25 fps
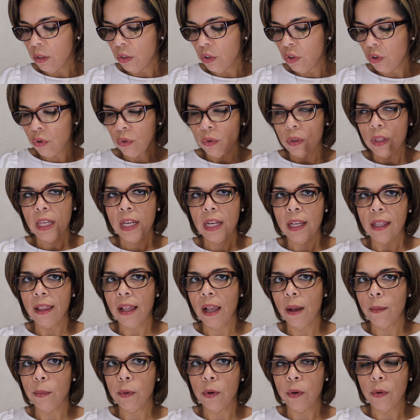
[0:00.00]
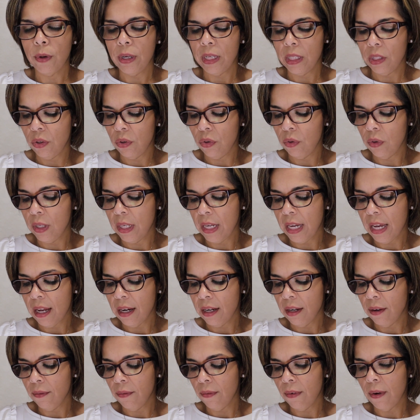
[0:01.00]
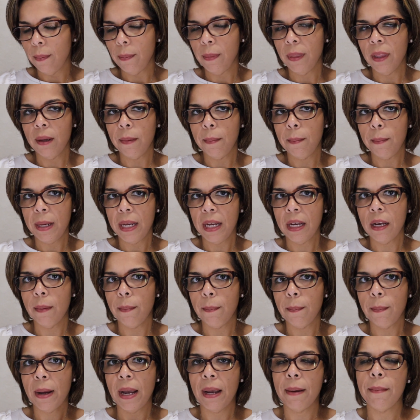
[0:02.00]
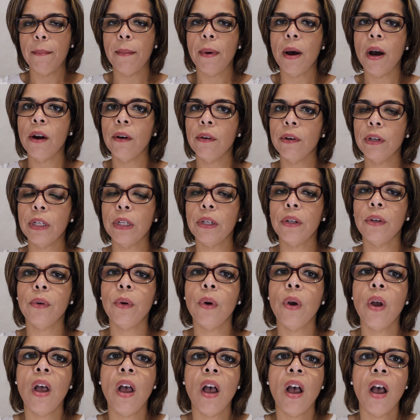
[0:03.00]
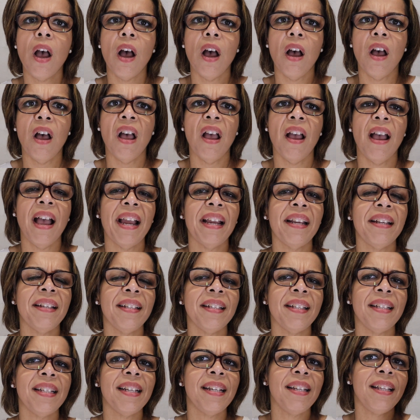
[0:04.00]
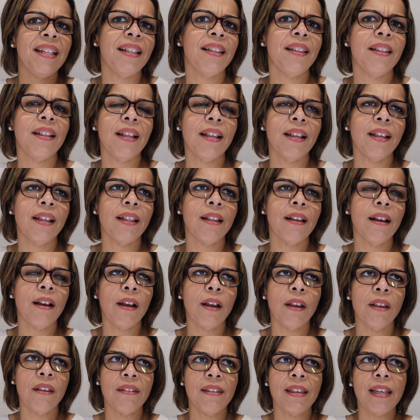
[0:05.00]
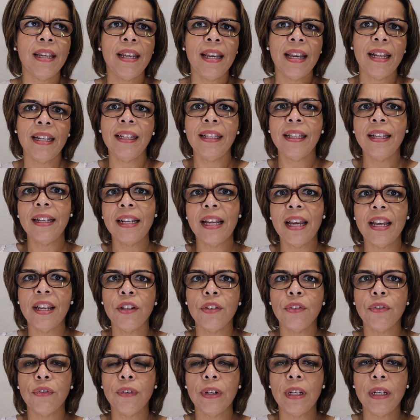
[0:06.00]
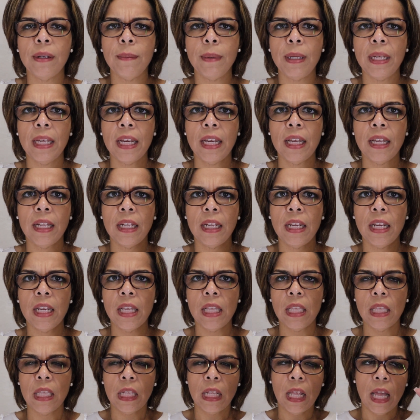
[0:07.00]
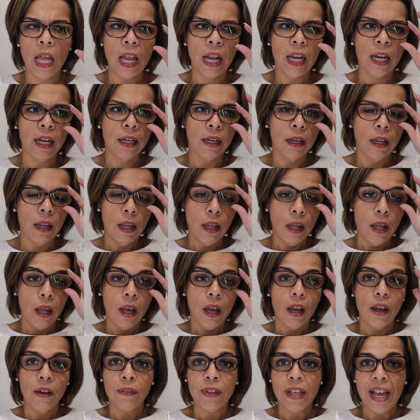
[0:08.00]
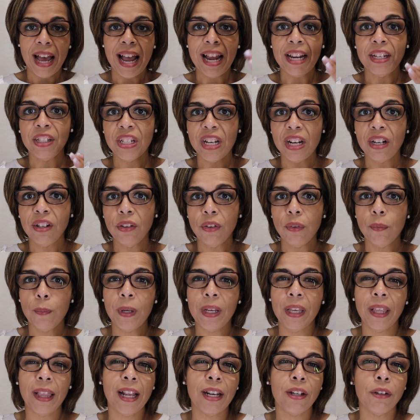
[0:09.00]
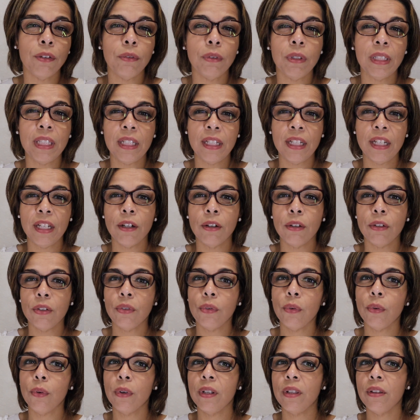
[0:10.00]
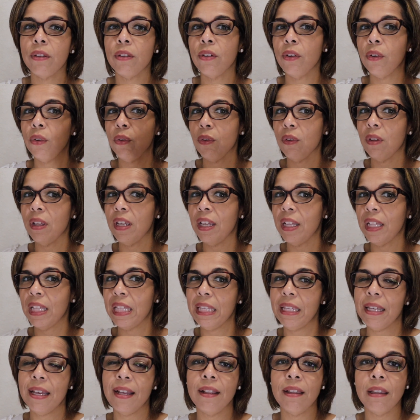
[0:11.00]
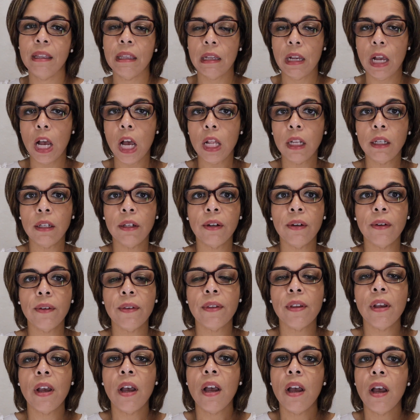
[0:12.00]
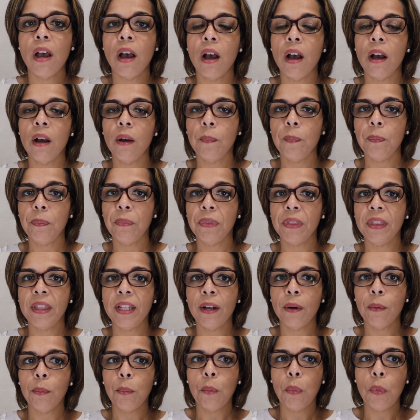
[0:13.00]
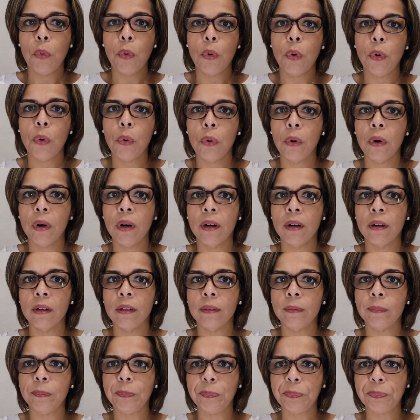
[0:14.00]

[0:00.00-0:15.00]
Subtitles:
2 things I'm going to get from the Makeup by Mario. I didn't see anything that intrigued me in his line of the eyeshadows because I don't gear toward those intense colors. They're more